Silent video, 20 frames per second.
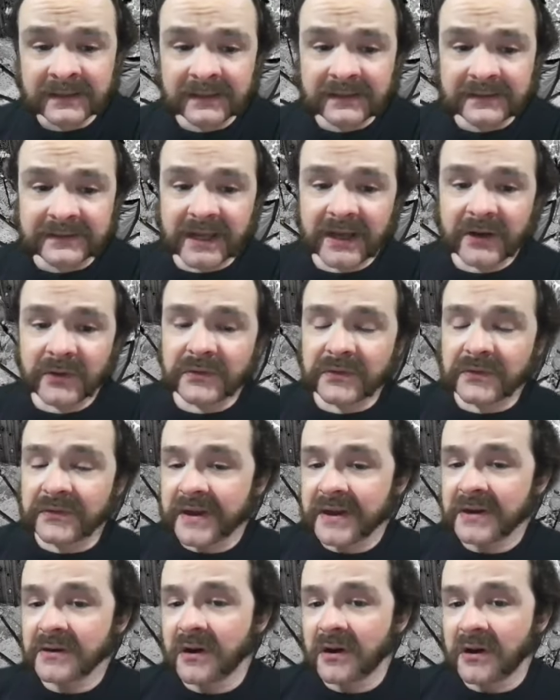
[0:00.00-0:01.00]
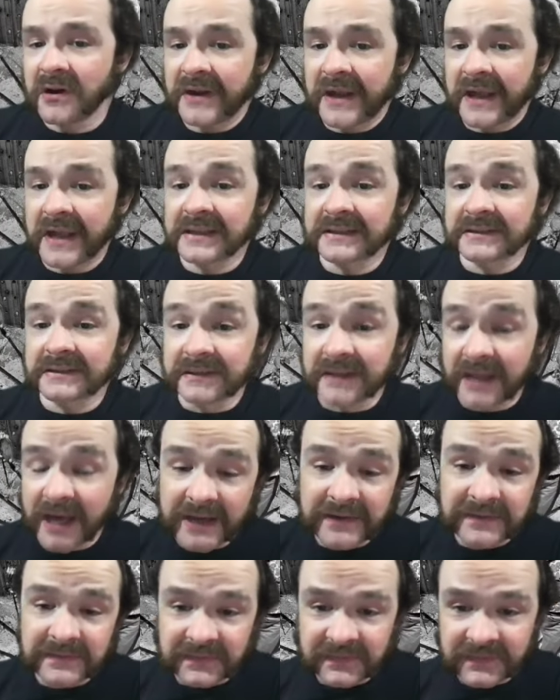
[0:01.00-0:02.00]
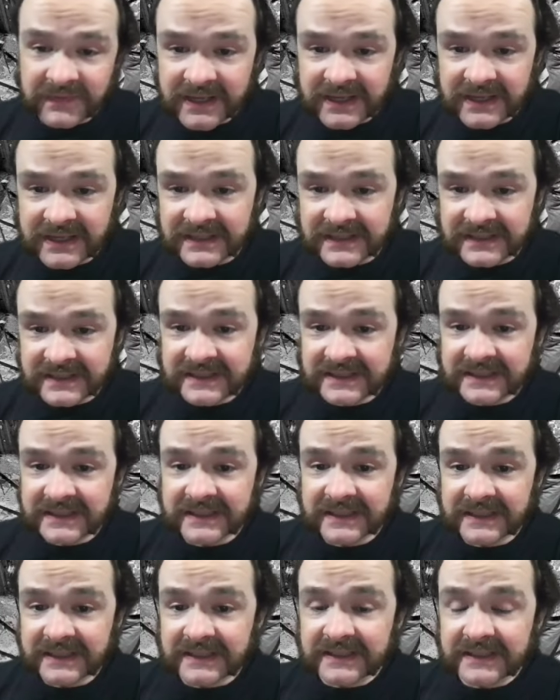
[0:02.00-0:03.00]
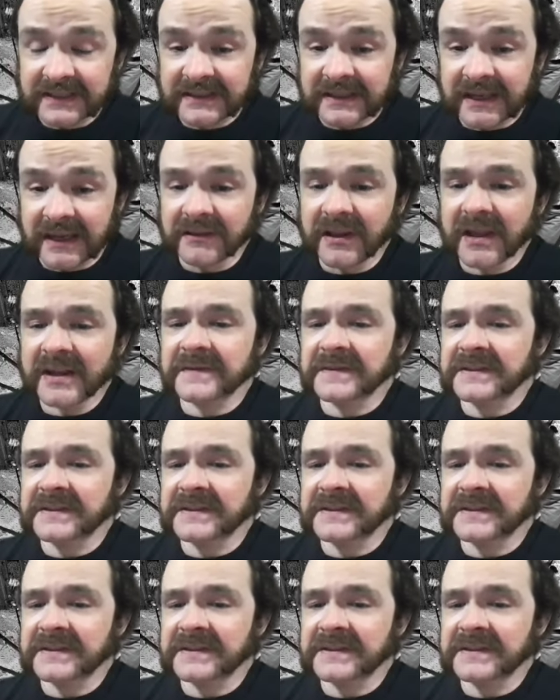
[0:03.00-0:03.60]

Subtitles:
Now, there are a lot of things, a lot of